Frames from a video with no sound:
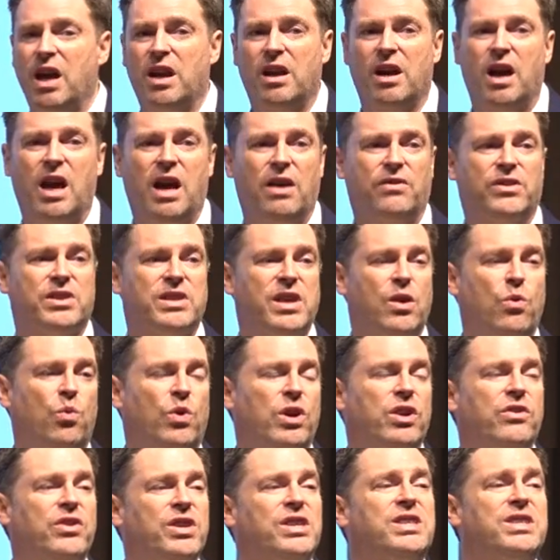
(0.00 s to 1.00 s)
and I have to say,
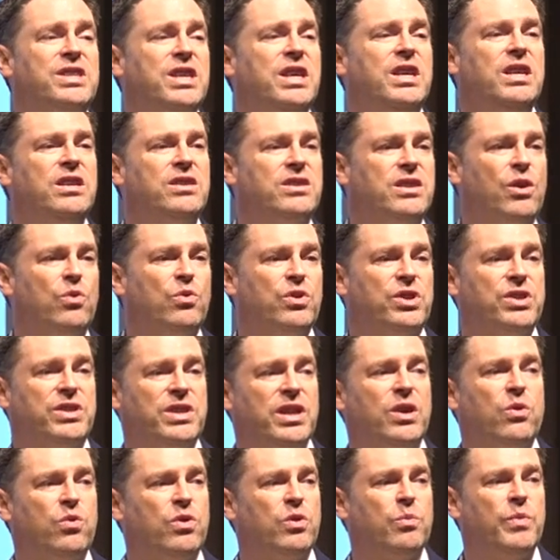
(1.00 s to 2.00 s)
one of the scenes that will
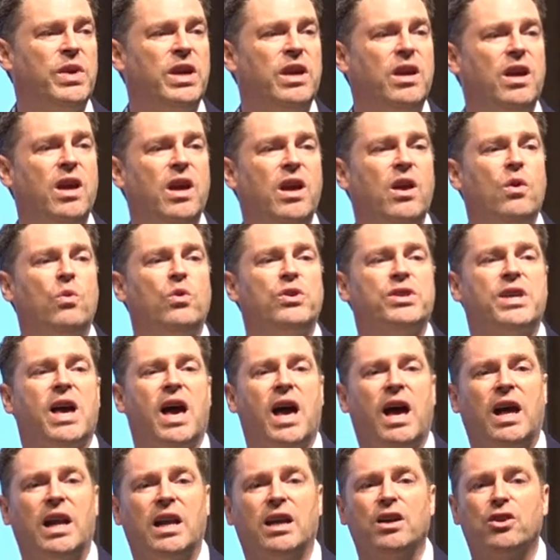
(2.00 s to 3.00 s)
stick with me was
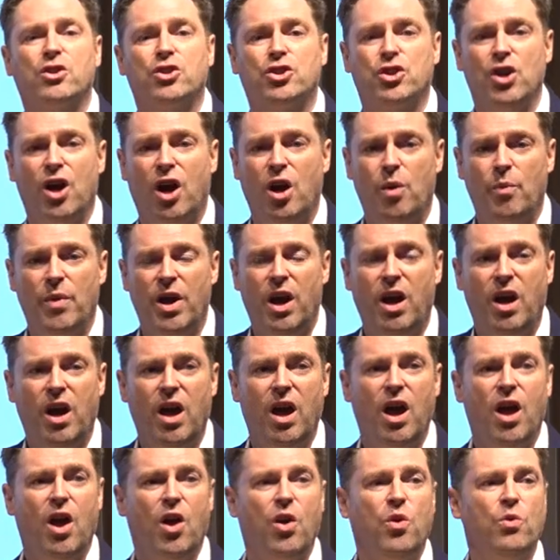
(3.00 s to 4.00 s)
Alex Sharma,
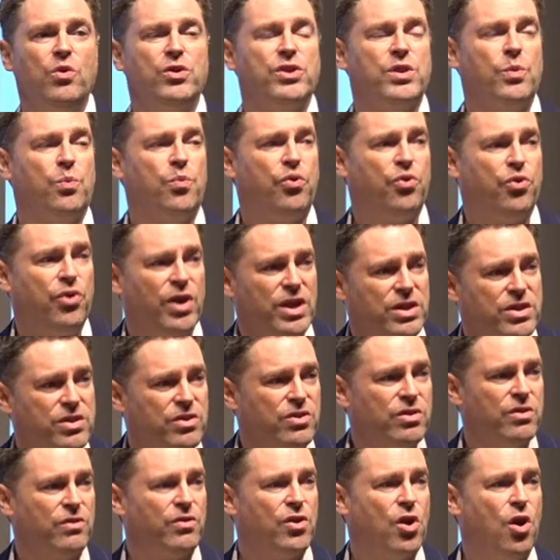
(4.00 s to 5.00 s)
who was the
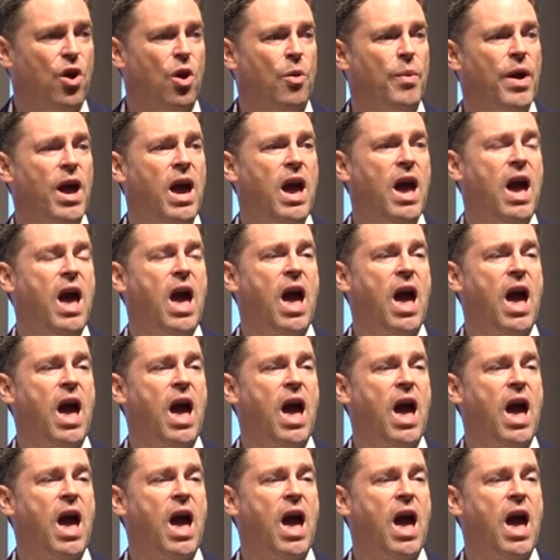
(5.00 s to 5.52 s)
president of COP,